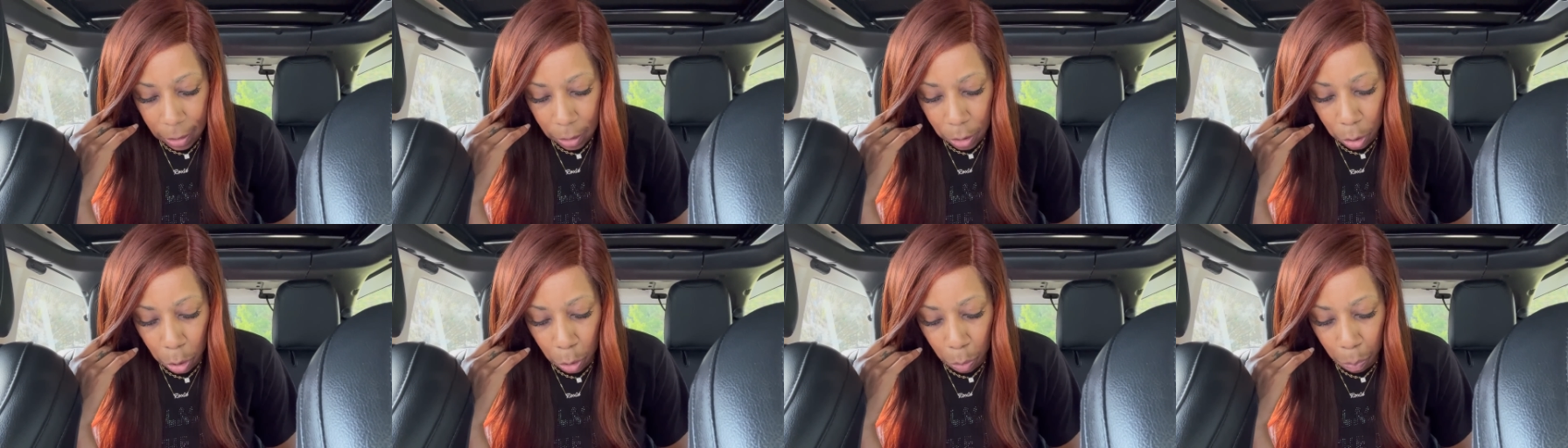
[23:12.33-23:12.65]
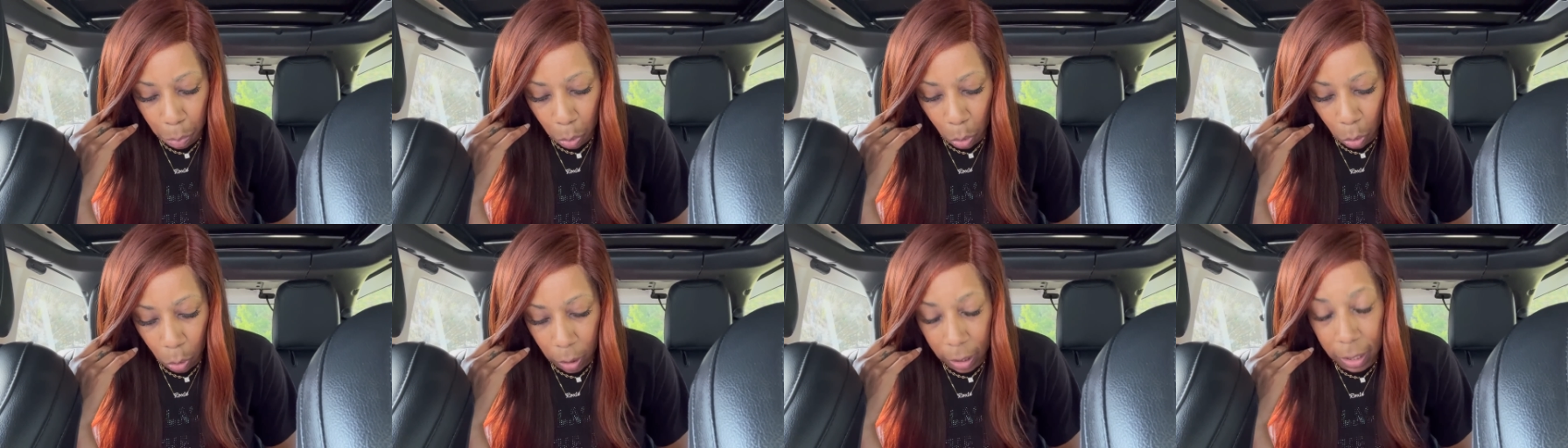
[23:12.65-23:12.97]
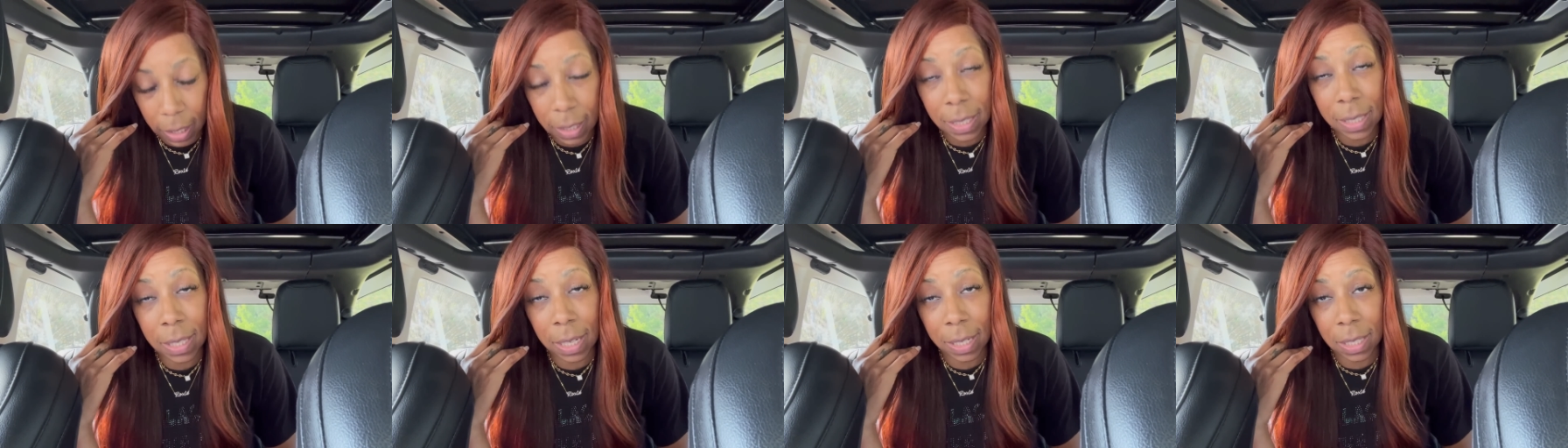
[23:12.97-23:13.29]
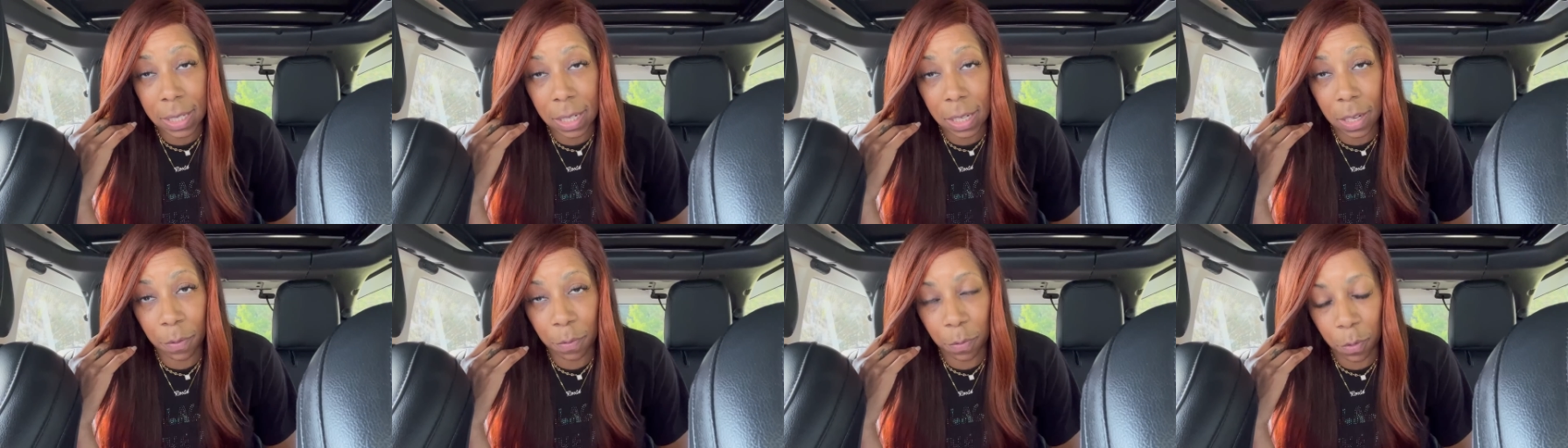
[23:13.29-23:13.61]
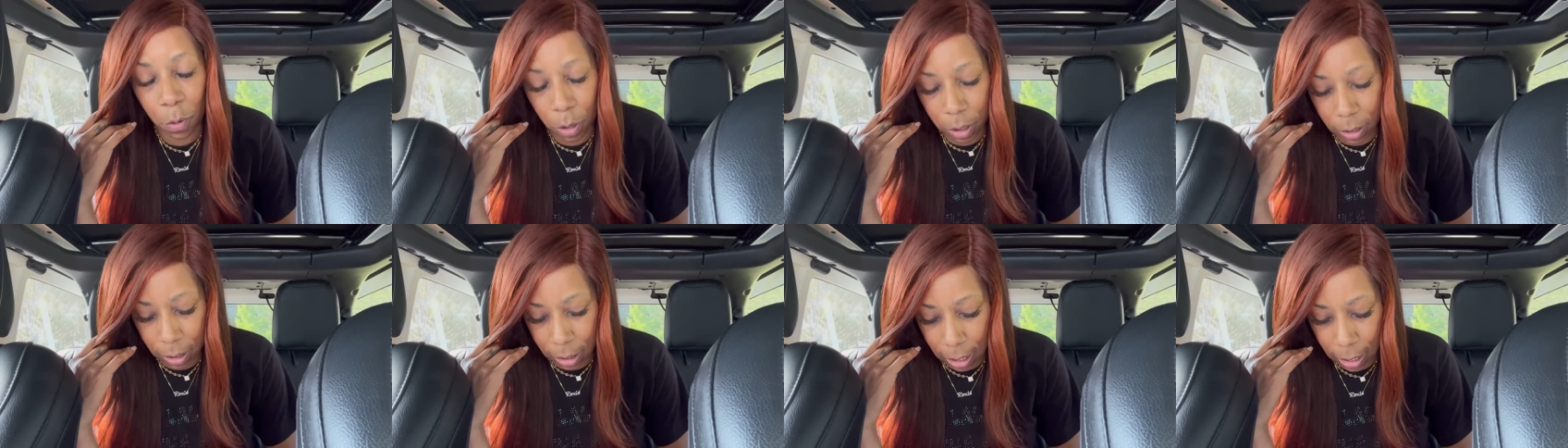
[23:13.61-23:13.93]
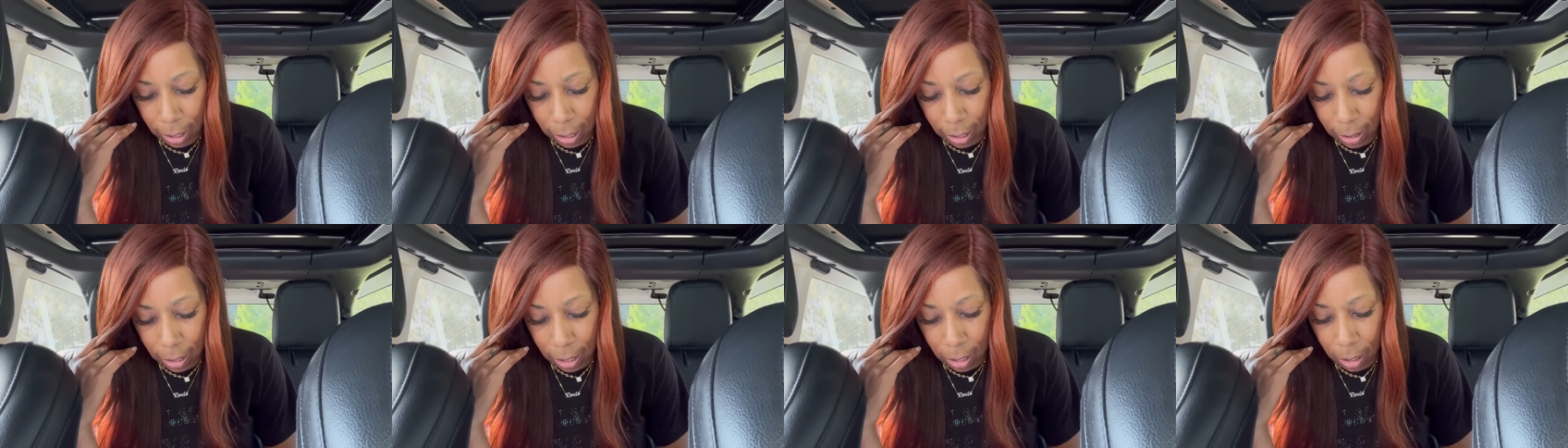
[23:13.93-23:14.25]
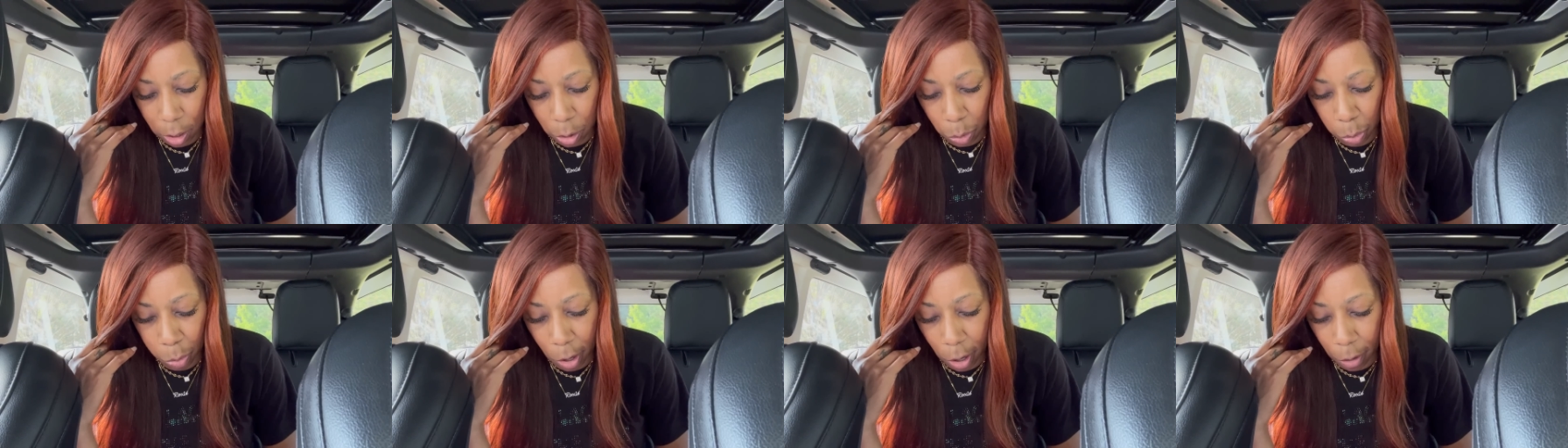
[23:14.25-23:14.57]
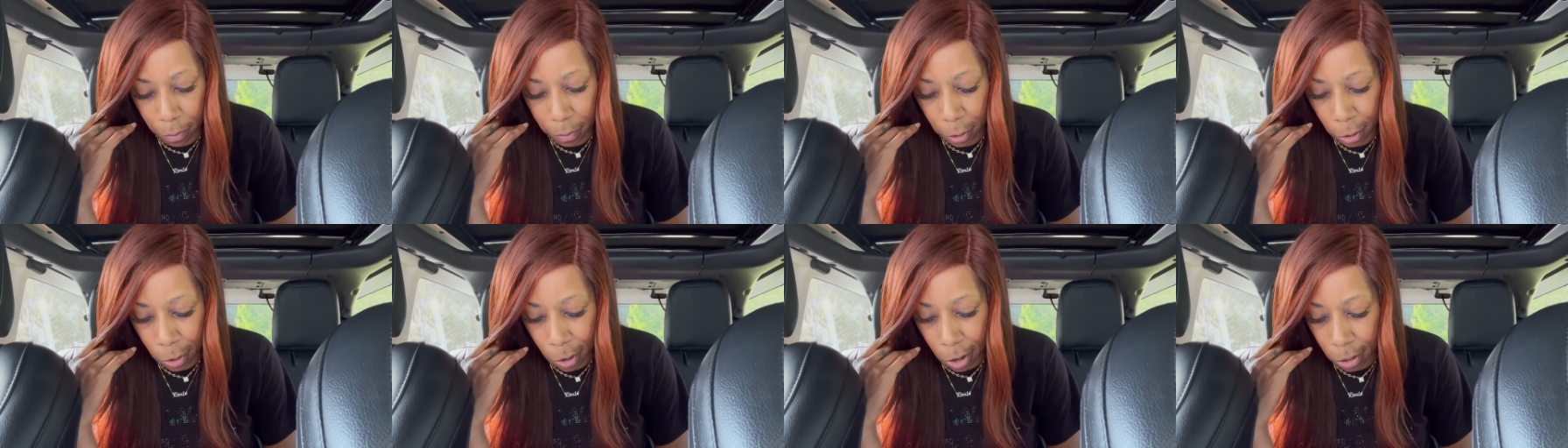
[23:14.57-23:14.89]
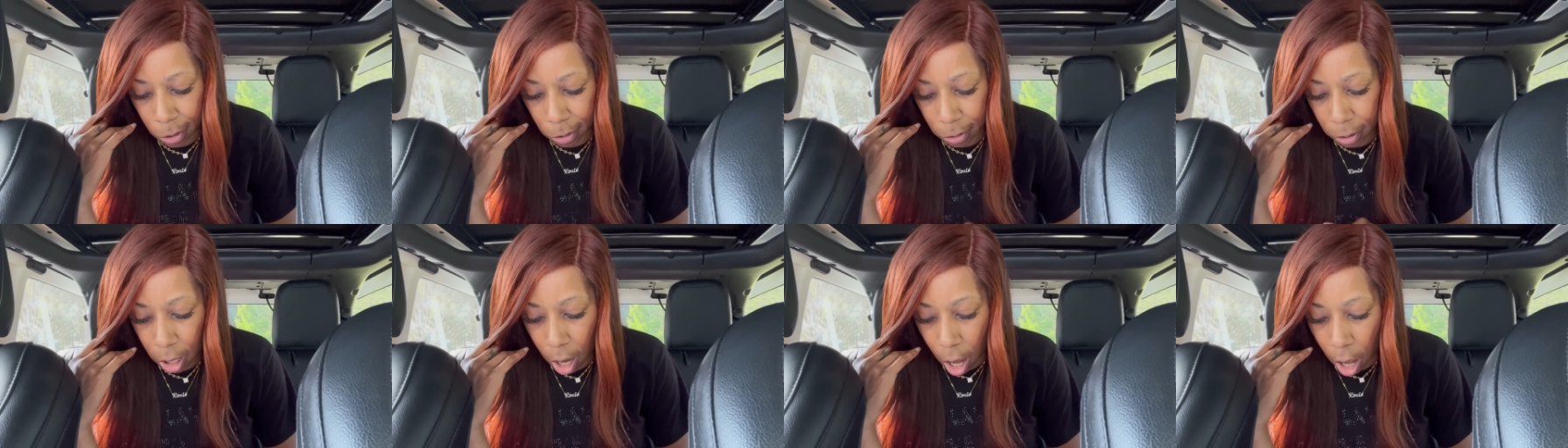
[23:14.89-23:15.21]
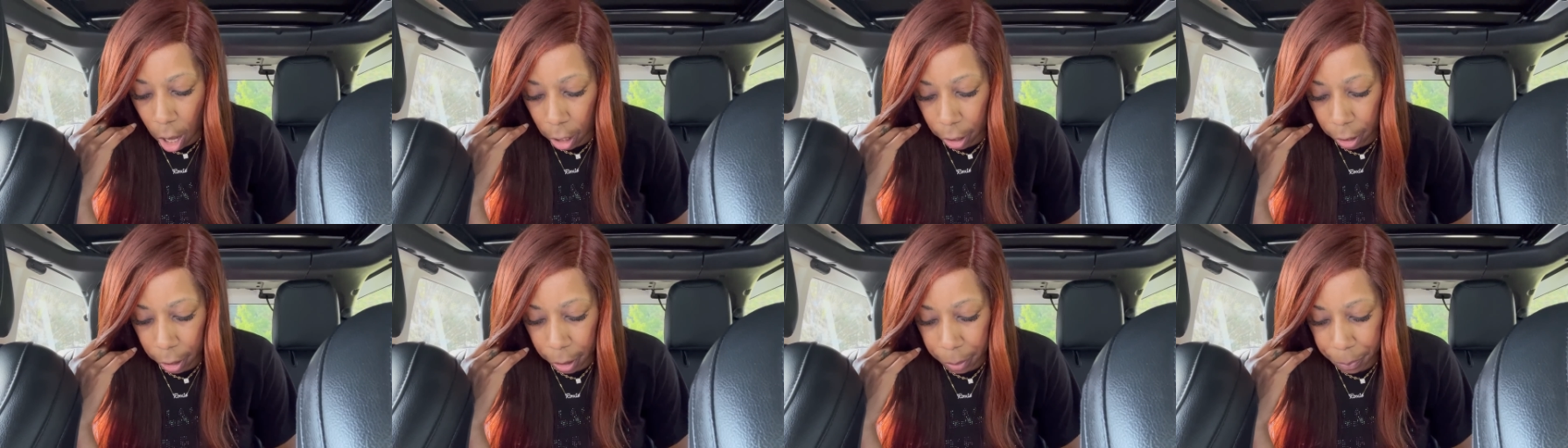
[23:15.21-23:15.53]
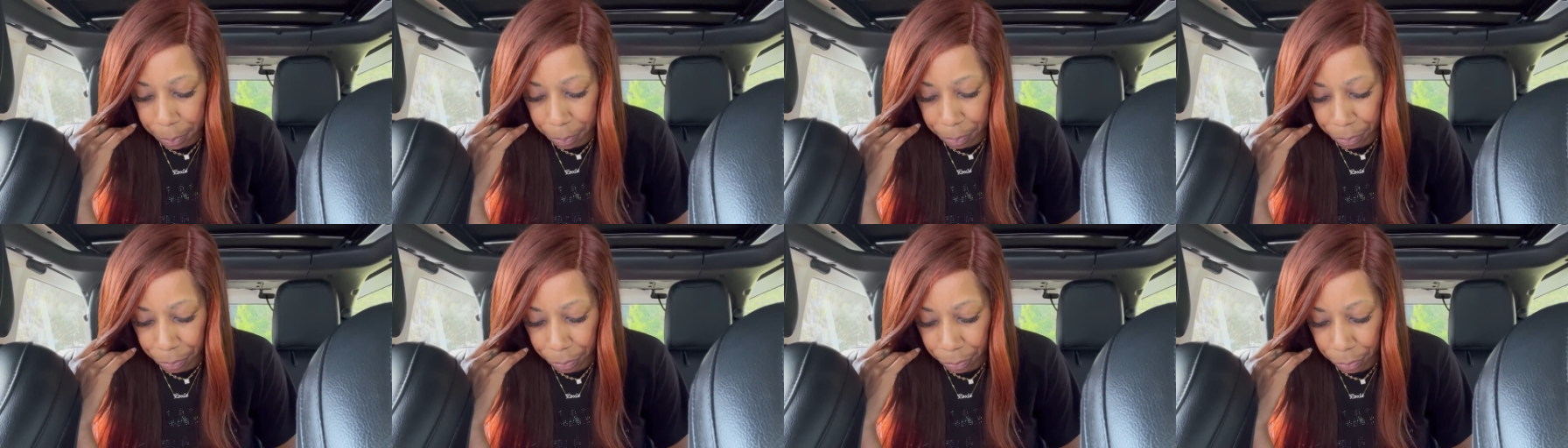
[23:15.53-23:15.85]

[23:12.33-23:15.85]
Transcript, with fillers: two boys, 16 and 14, and then a 12 year old daughter.